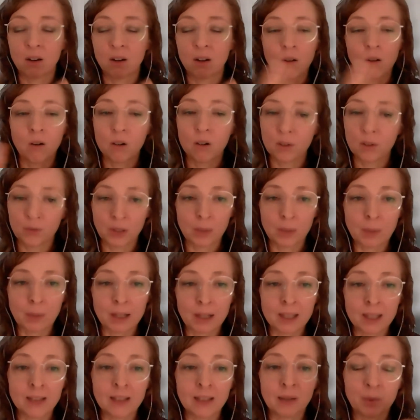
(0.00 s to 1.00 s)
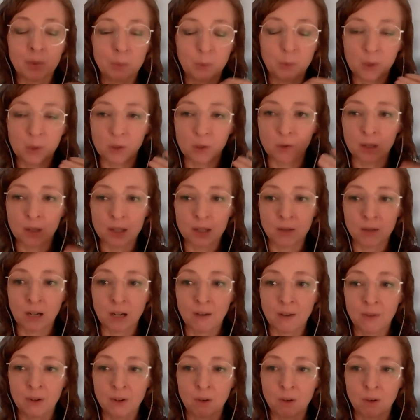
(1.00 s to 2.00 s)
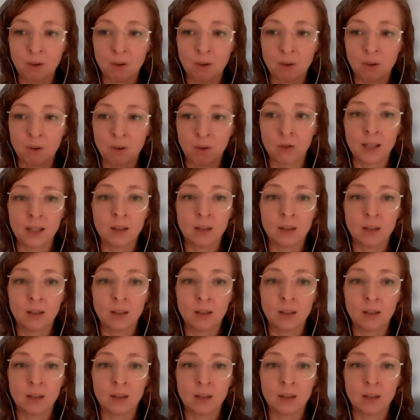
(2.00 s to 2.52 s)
not all of them are in there, but we try to cover all,